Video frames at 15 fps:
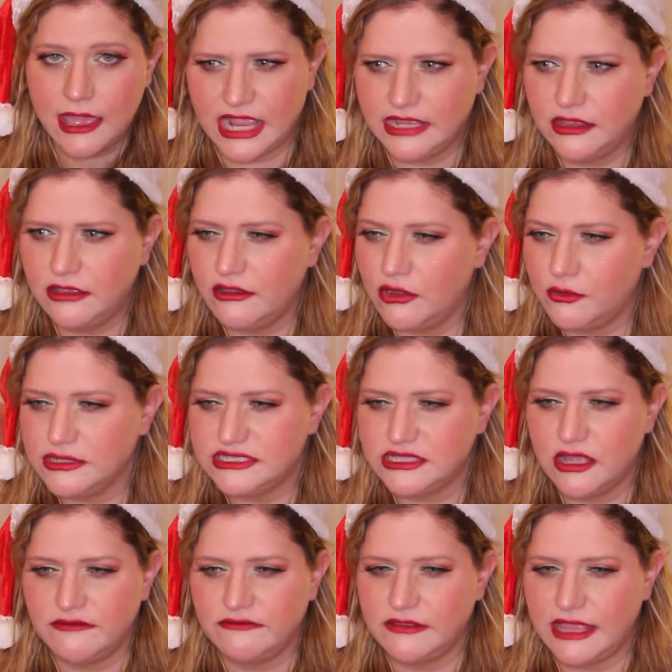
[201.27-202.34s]
I always
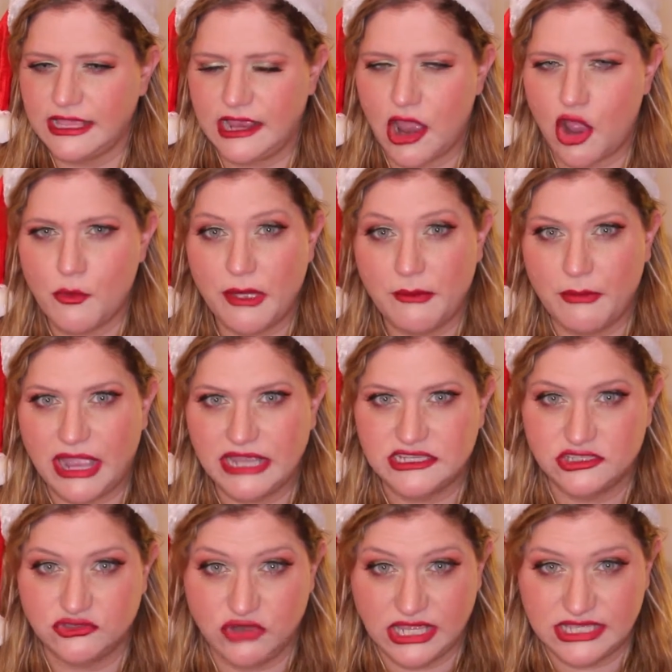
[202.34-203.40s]
love like how my mind
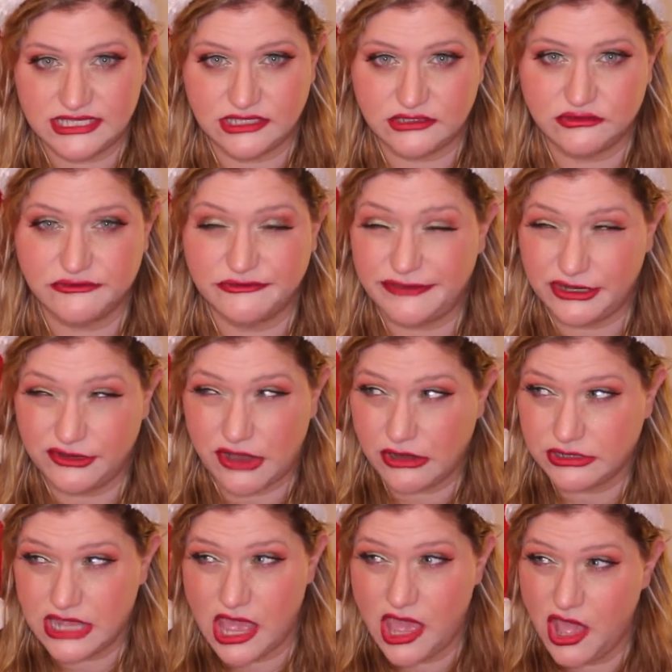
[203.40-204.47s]
is racing to figure
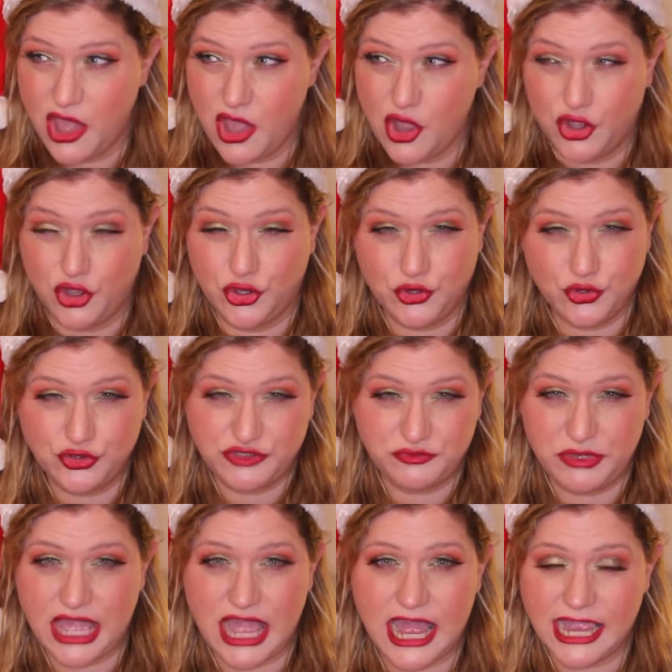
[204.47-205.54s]
out who's
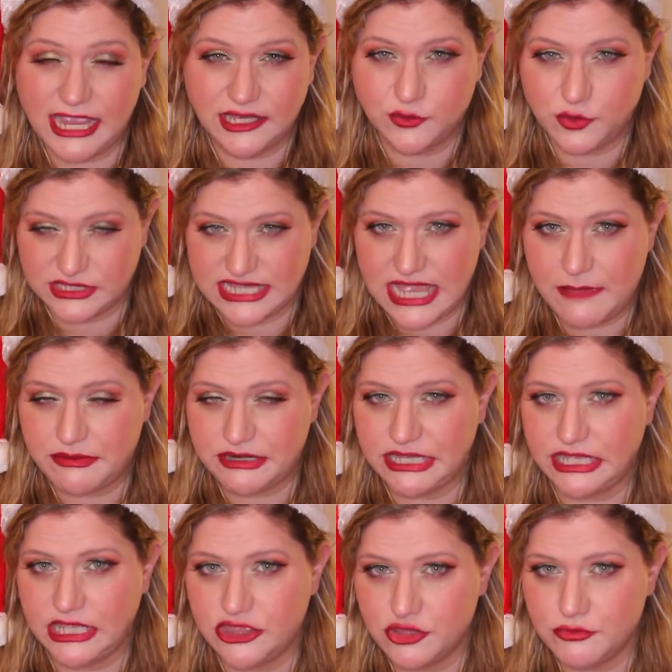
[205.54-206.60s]
behind what's
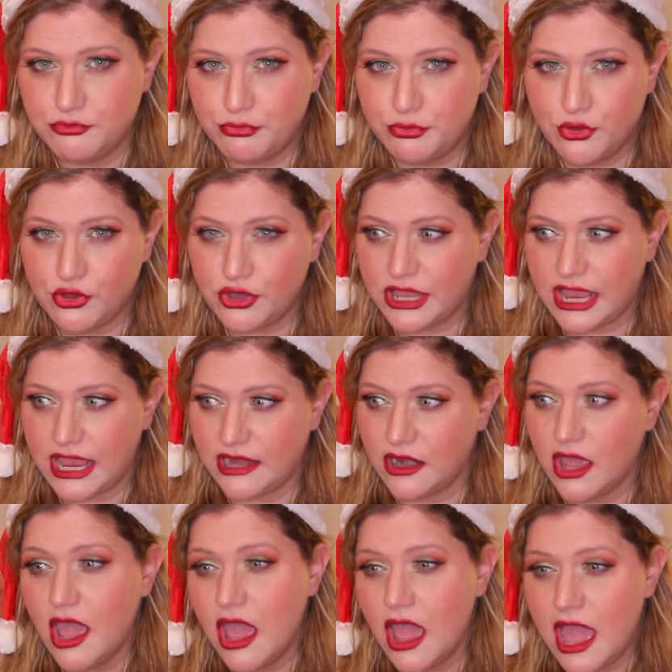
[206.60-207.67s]
happening in the book
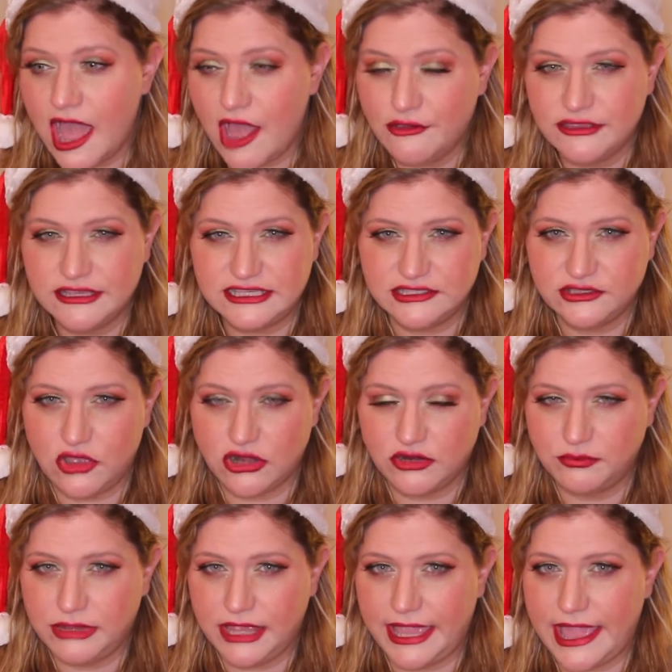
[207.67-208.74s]
and how this is
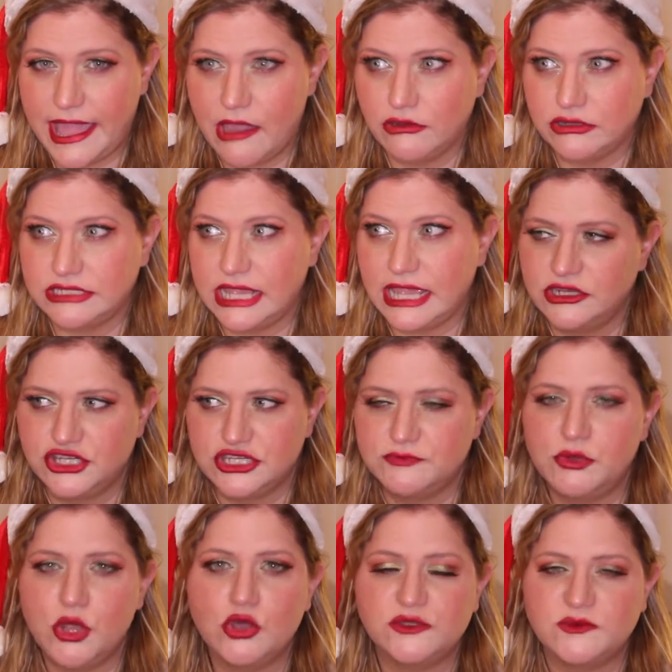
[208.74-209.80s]
gonna play out. It
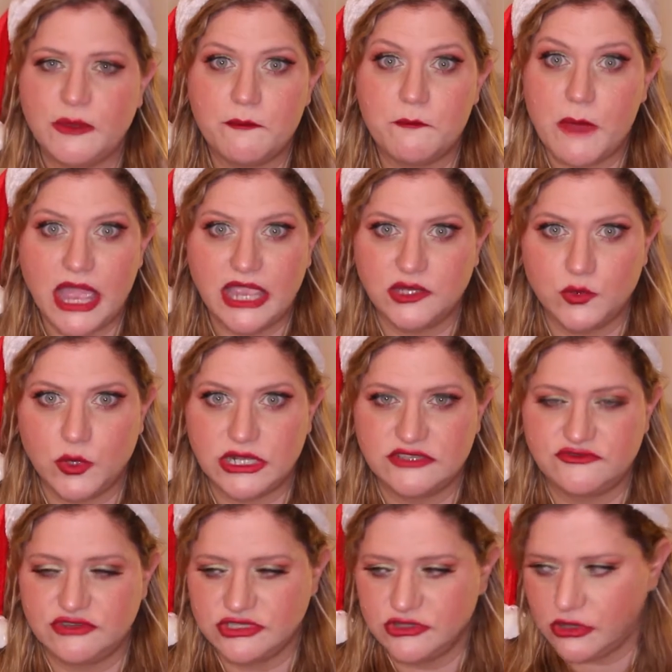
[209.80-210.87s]
just blows my mind when
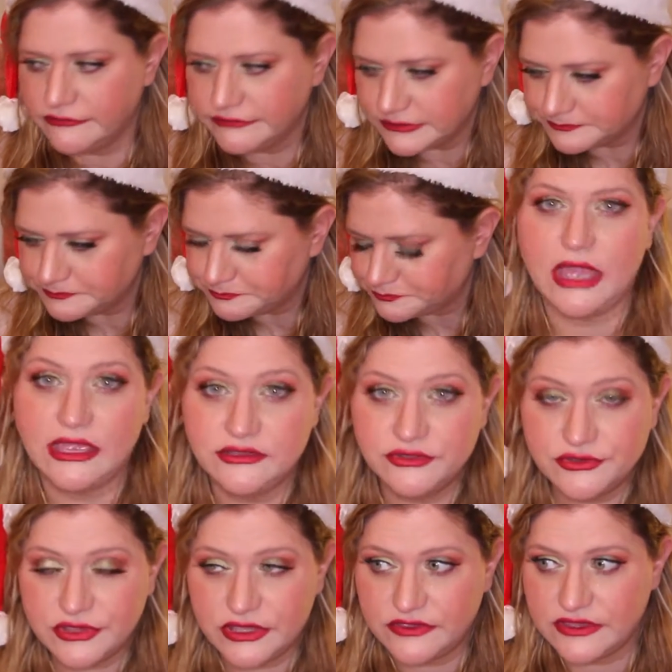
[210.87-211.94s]
it's resolved. I
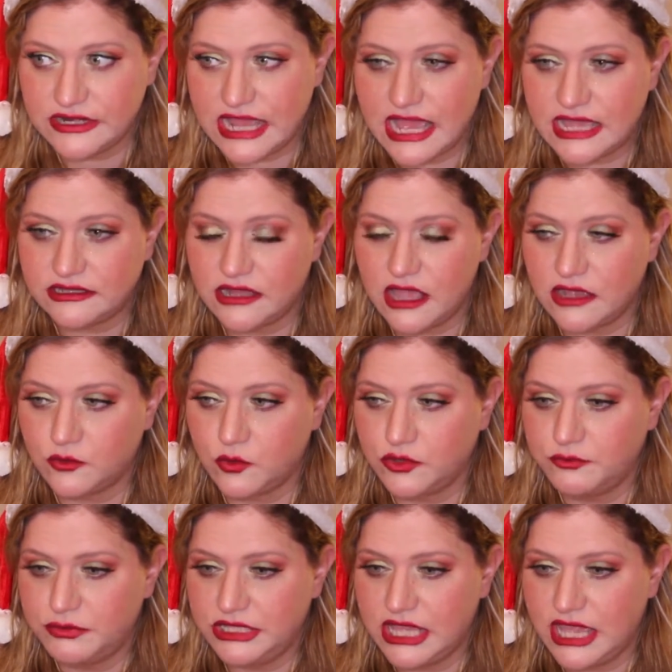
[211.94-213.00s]
do think that Acht Nacht
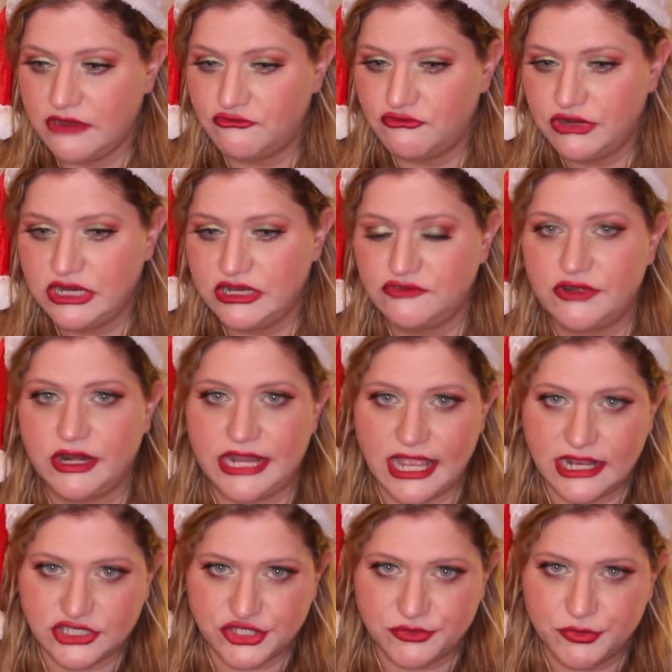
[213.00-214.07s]
would be a really great
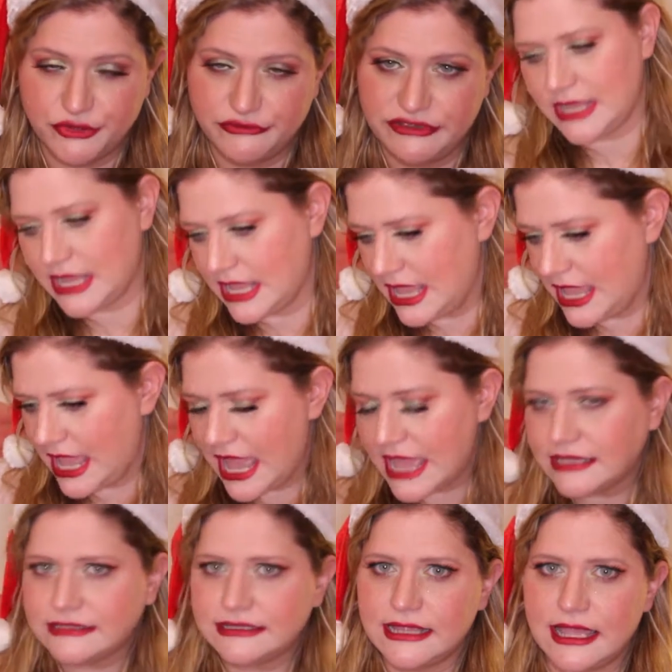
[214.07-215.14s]
action movie.
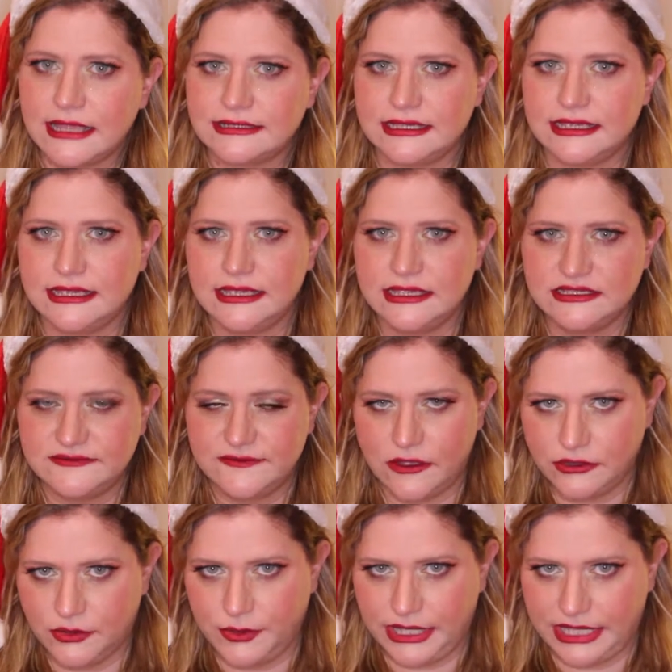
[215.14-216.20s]
Acht Nacht is
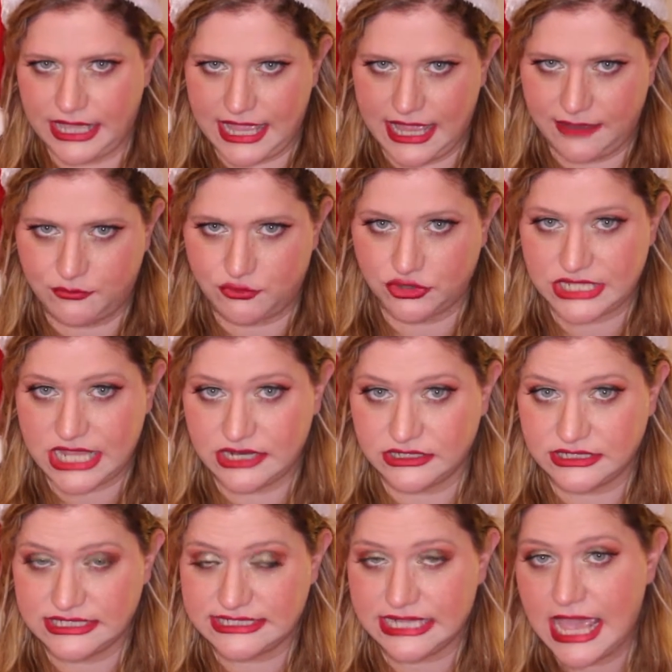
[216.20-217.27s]
following a
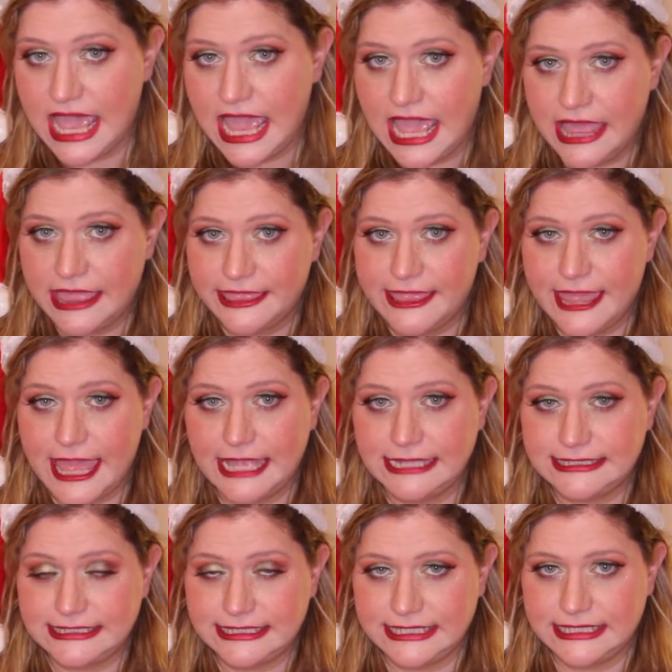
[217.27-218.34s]
protagonist
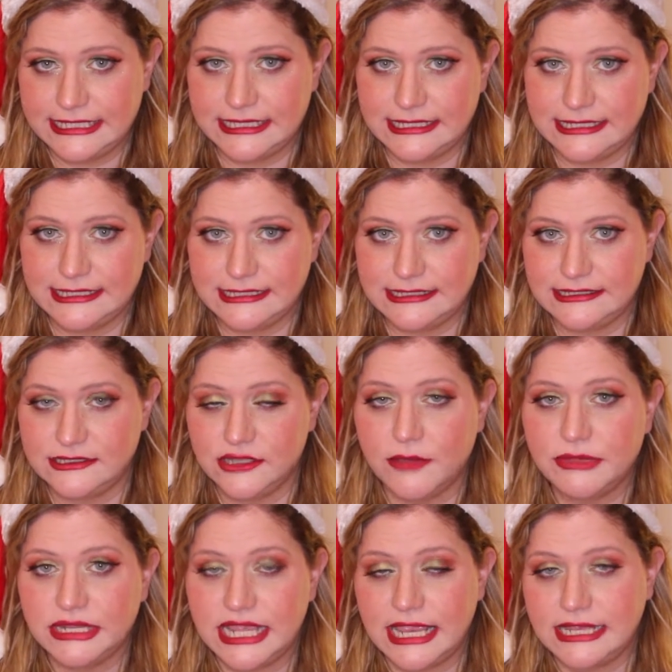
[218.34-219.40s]
that is
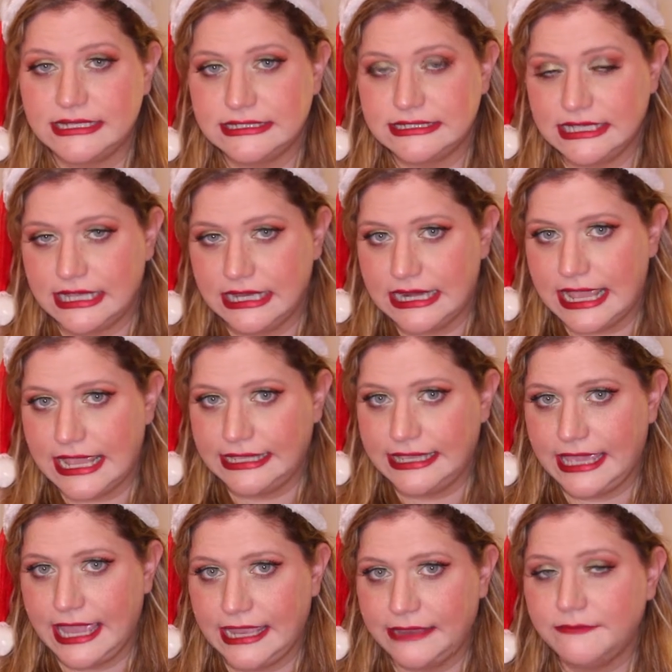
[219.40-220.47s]
nominated in a
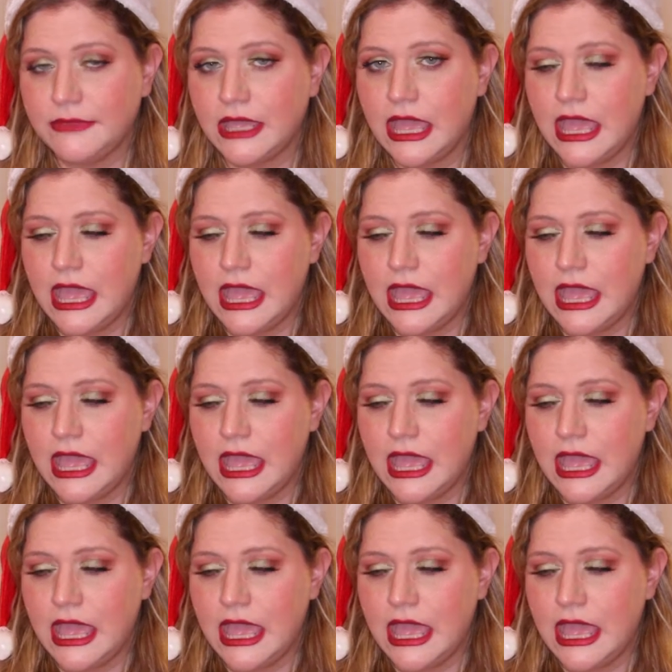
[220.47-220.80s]
game.